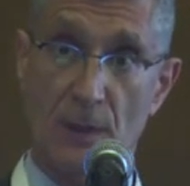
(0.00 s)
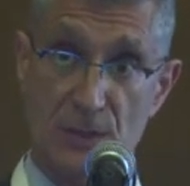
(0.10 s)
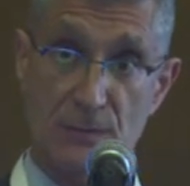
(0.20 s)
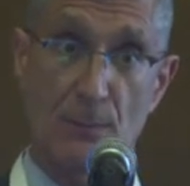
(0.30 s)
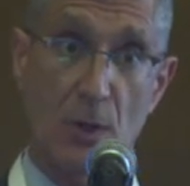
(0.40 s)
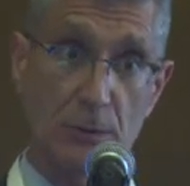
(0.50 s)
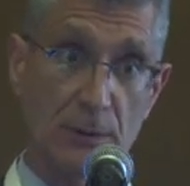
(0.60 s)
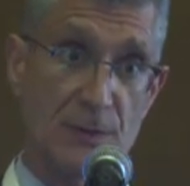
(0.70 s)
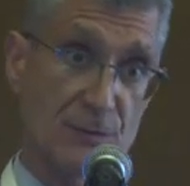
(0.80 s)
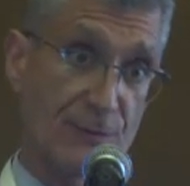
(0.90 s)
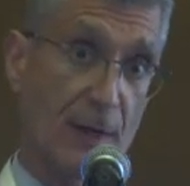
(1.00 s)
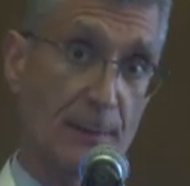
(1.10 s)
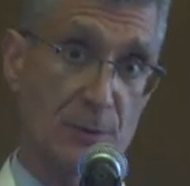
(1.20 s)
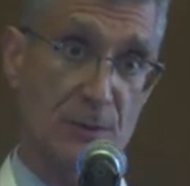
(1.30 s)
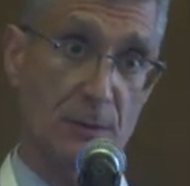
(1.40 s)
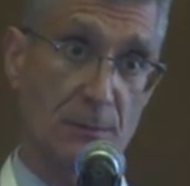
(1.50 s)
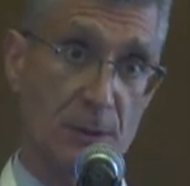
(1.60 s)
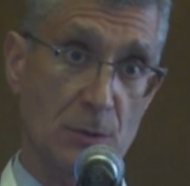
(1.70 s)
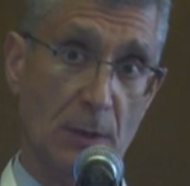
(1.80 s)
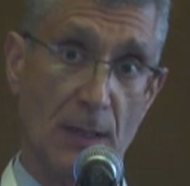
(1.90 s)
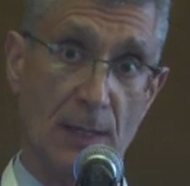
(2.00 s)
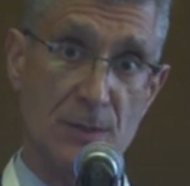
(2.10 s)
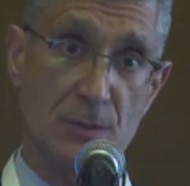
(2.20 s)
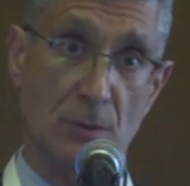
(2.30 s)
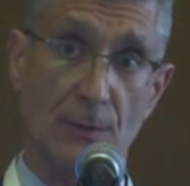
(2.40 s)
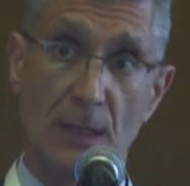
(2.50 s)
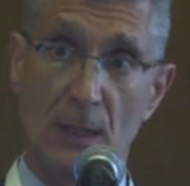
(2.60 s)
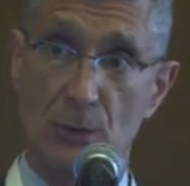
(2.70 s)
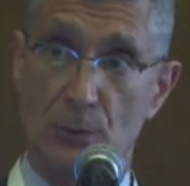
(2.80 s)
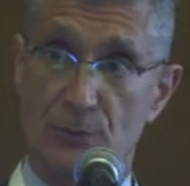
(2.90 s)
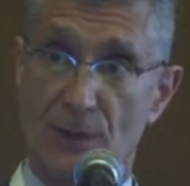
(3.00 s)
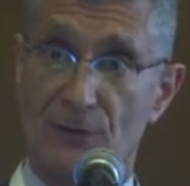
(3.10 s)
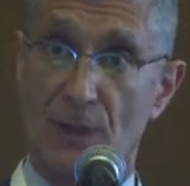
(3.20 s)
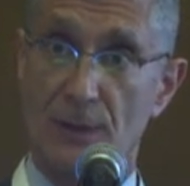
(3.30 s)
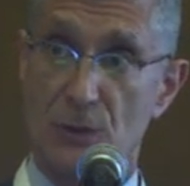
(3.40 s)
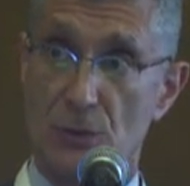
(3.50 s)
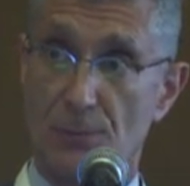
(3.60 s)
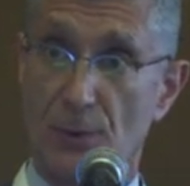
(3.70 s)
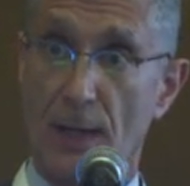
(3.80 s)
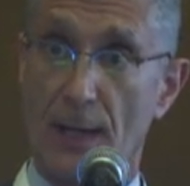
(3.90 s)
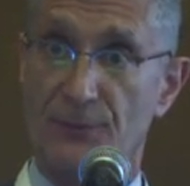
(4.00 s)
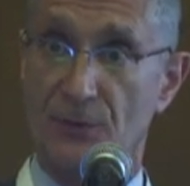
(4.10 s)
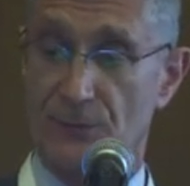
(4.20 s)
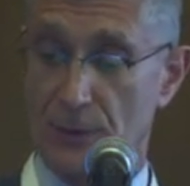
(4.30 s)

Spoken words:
smaller laser fibers can be utilized. So to address that issue, perhaps, of the